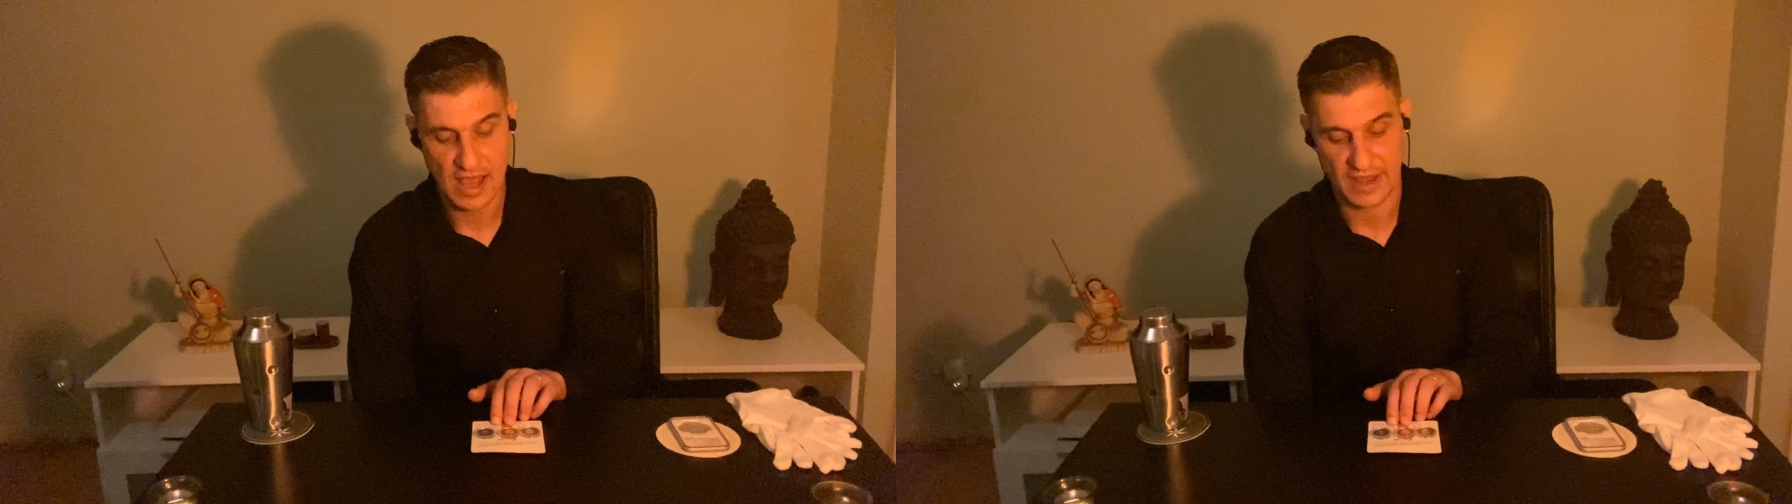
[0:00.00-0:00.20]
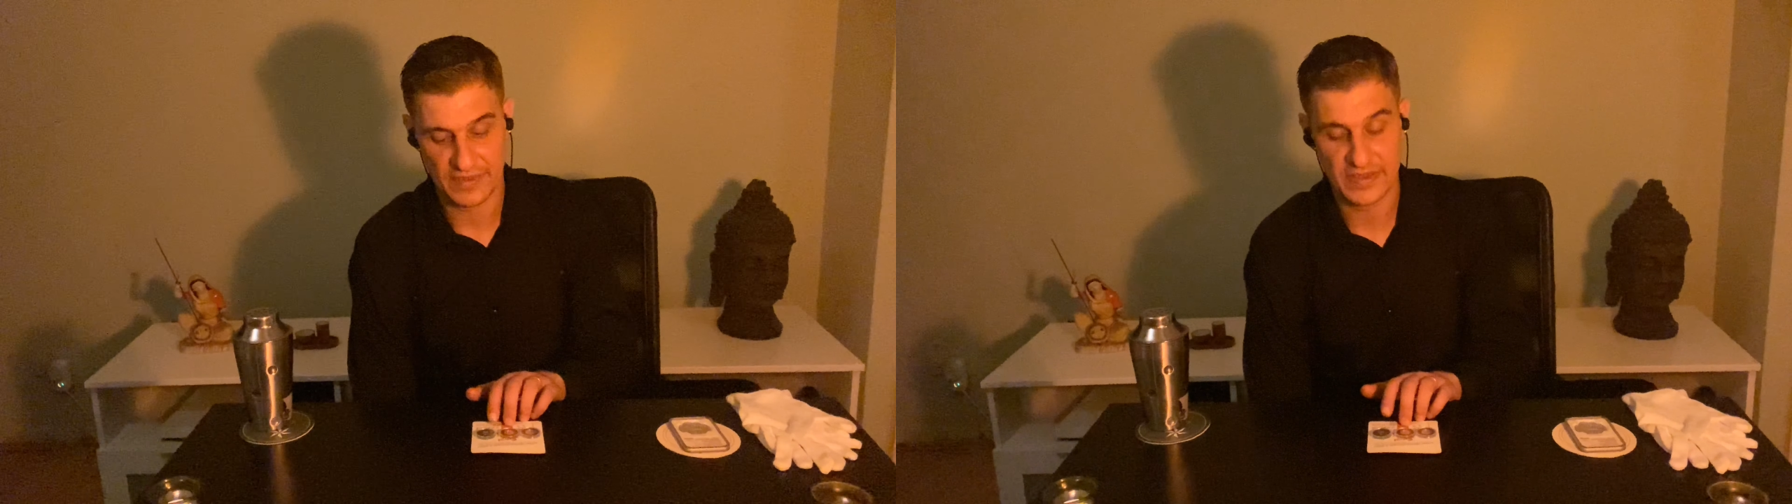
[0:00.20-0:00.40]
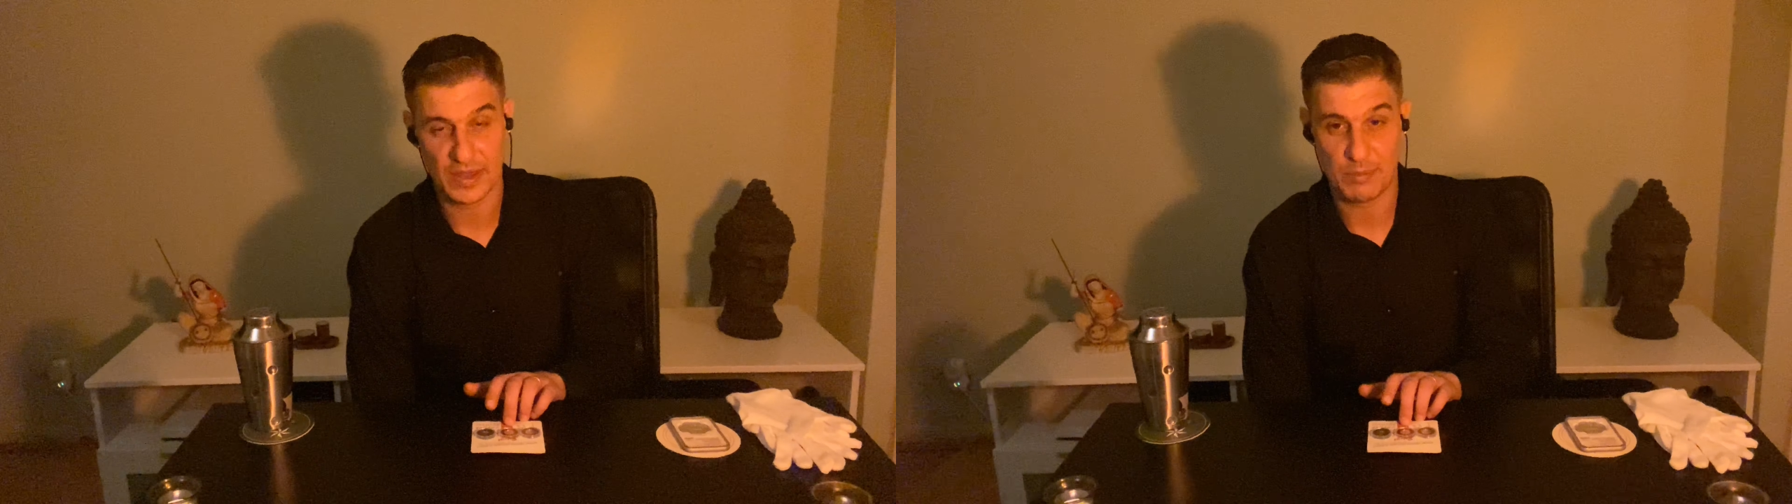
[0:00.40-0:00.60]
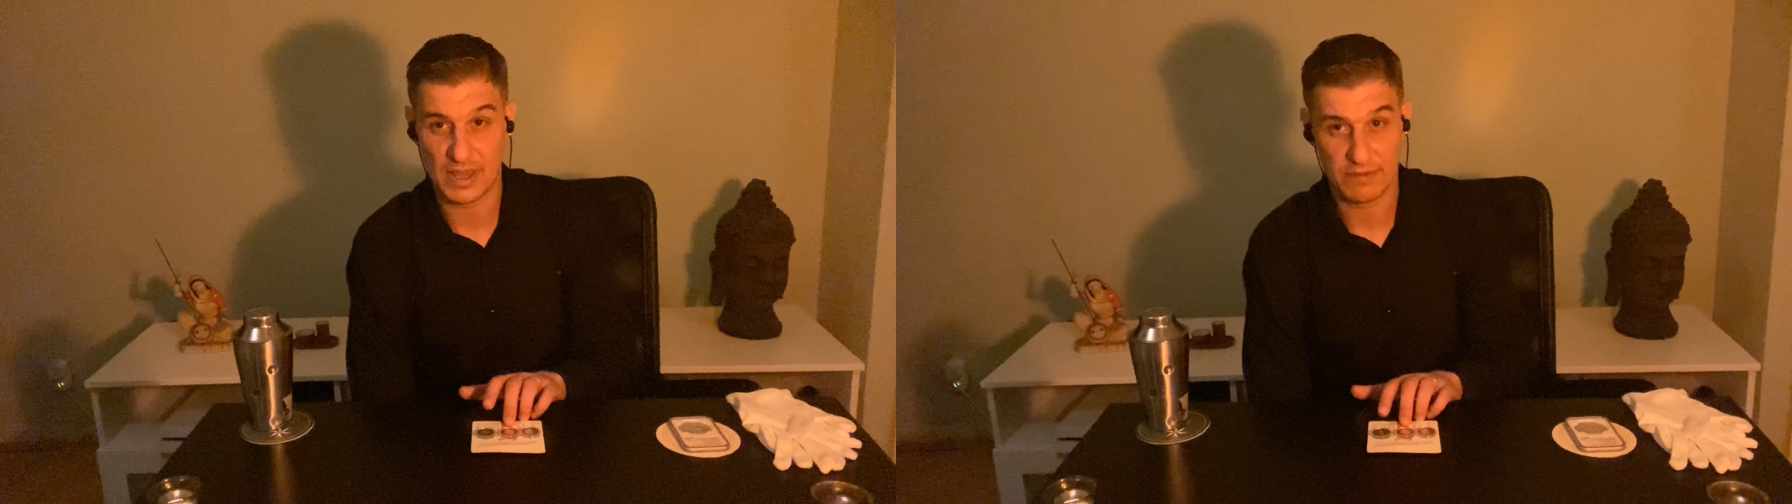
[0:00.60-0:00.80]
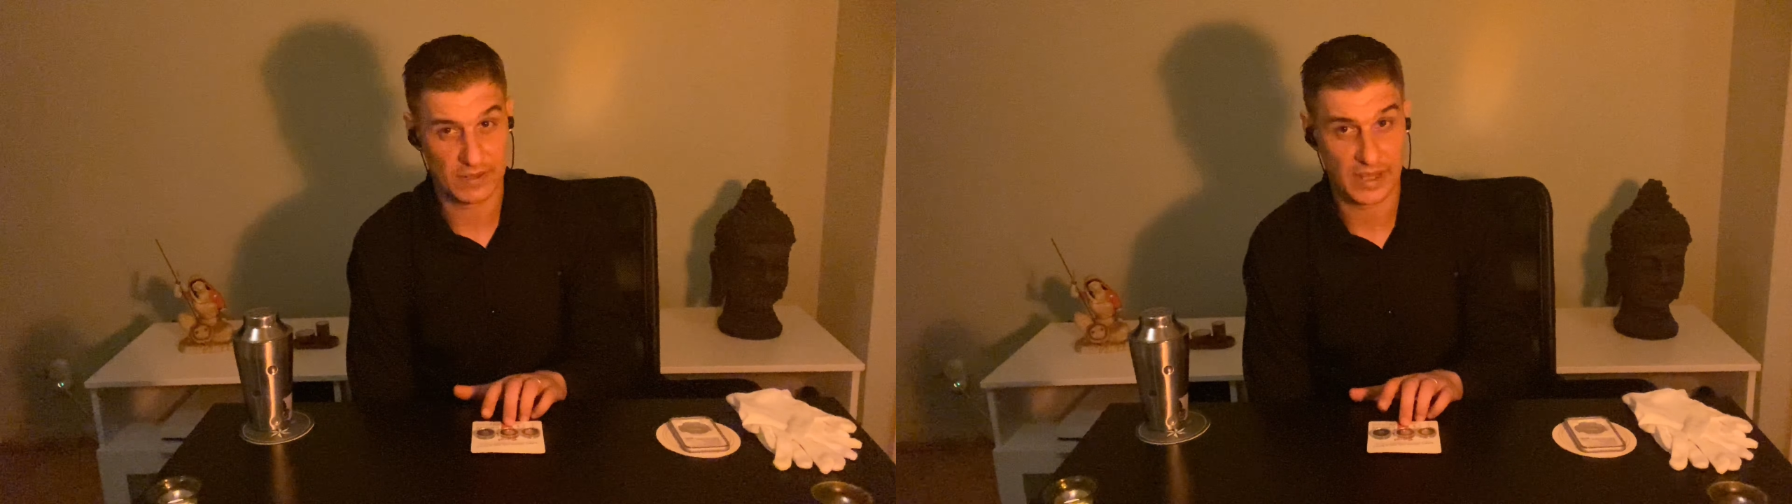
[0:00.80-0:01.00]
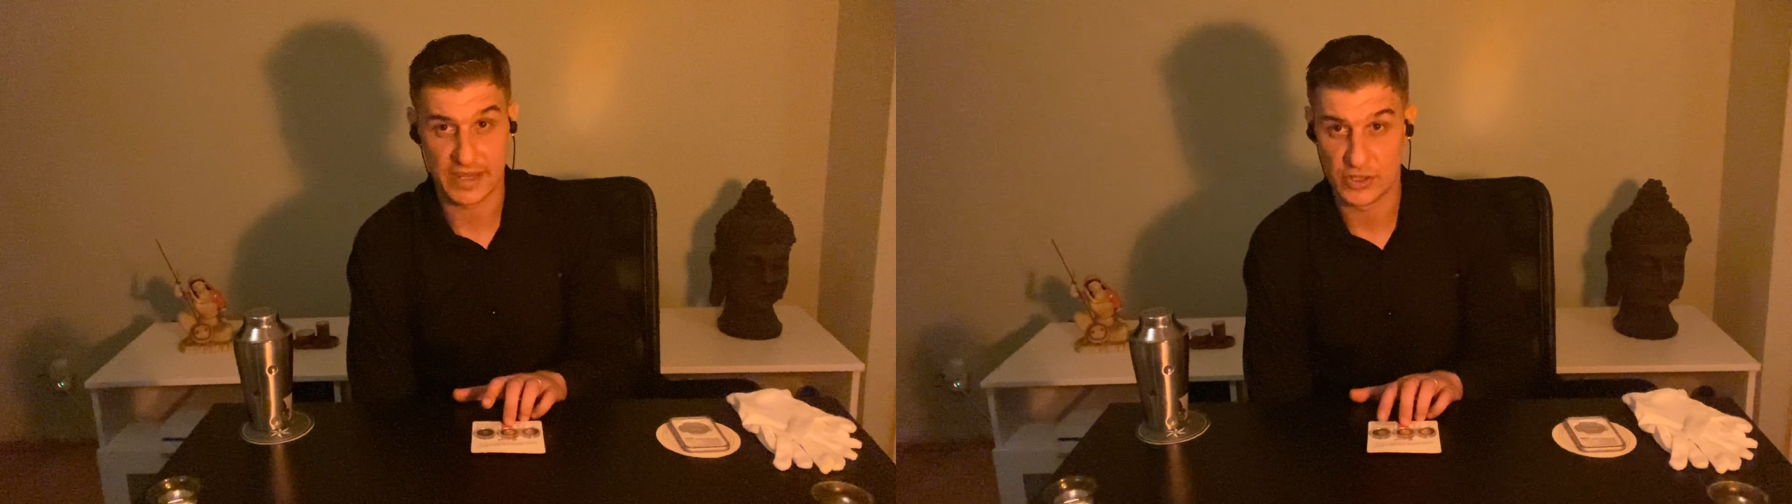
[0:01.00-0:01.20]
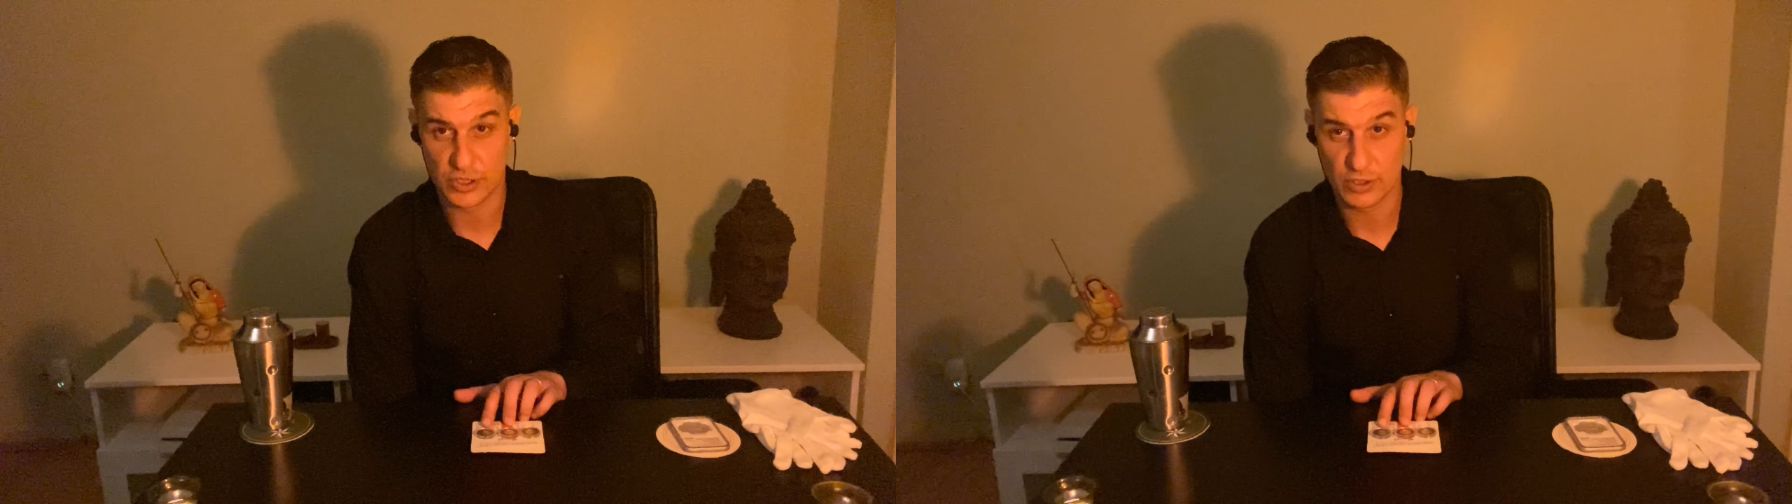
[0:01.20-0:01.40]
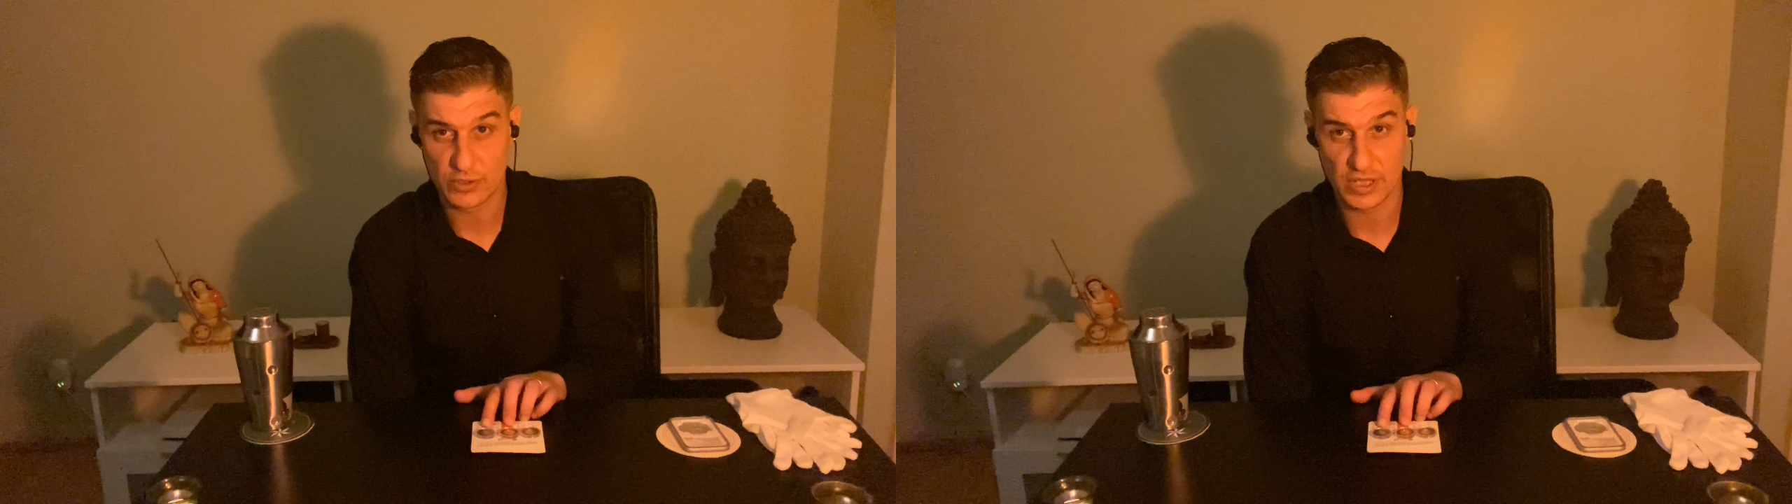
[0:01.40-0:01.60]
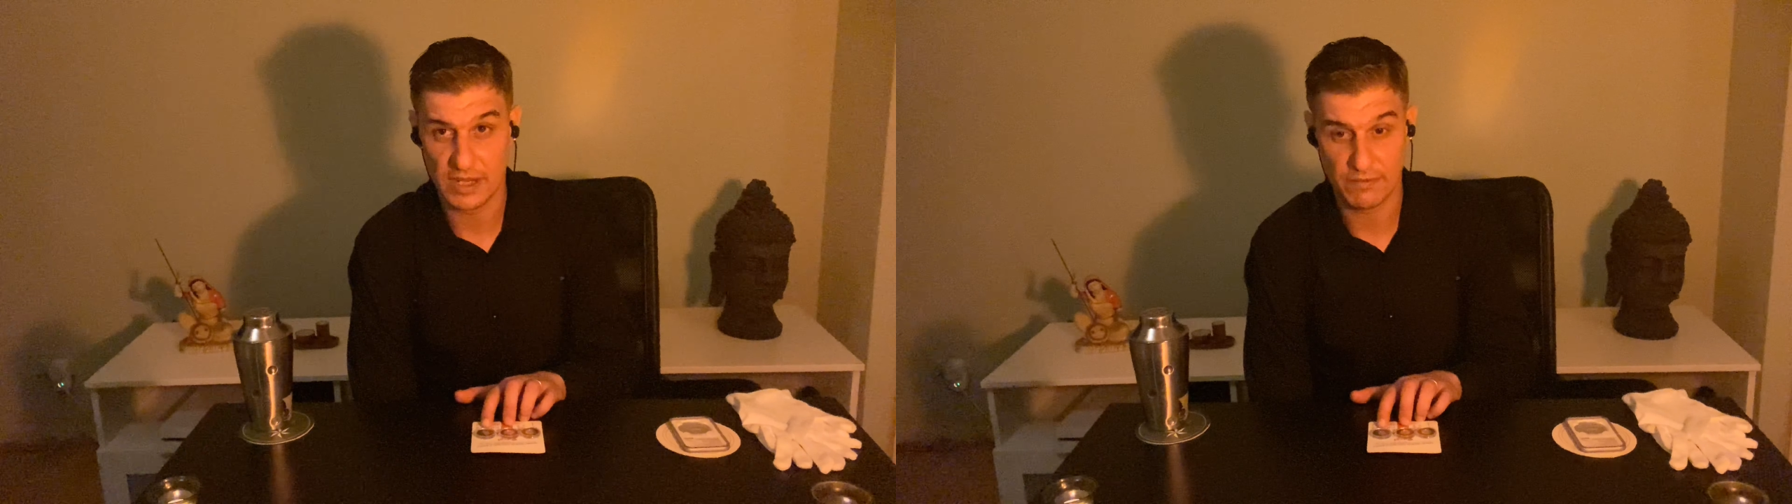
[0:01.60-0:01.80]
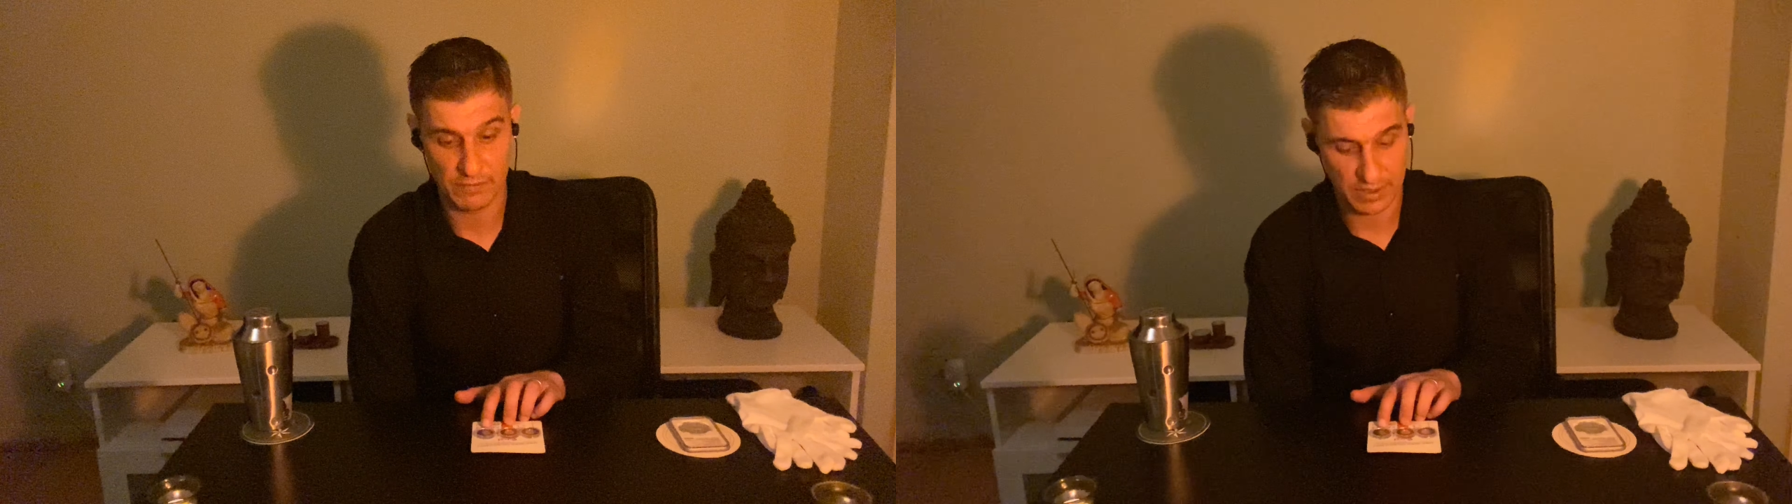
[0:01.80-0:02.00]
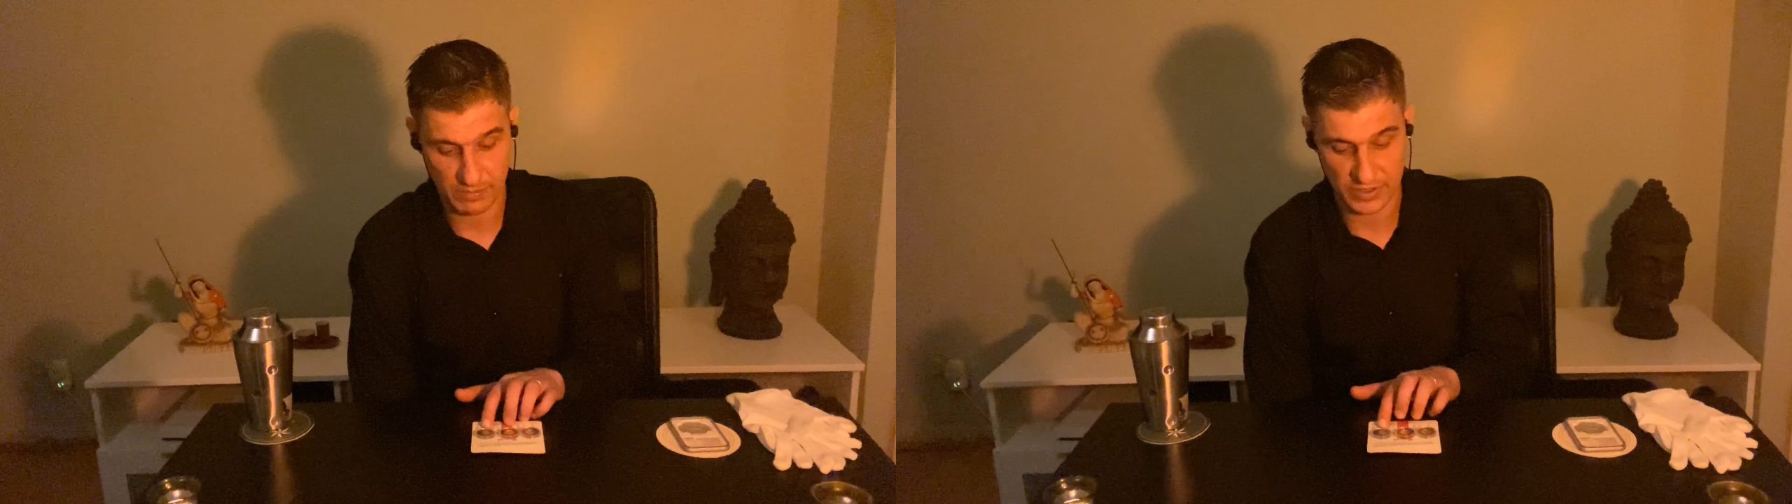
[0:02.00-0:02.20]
and then they pay for like insured delivery,